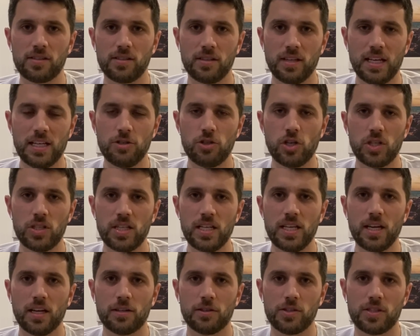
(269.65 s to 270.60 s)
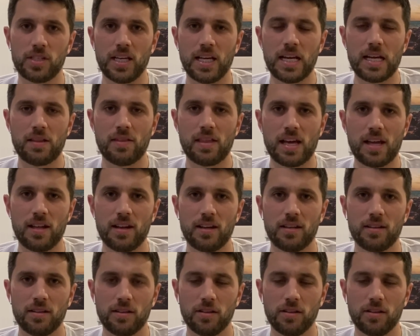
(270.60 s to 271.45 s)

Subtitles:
and NGC understand that